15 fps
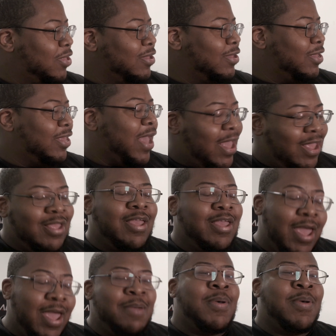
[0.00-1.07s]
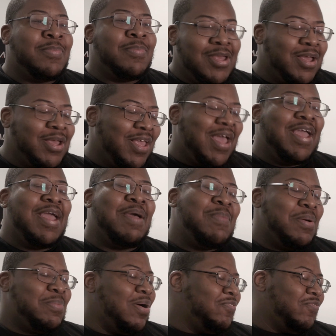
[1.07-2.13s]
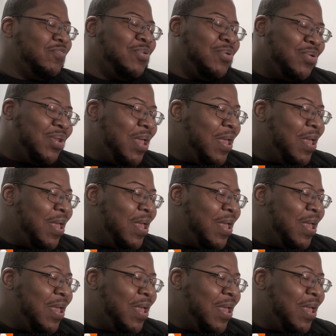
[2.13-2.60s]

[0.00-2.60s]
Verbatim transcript: KMM, yeah, KMM, my fault.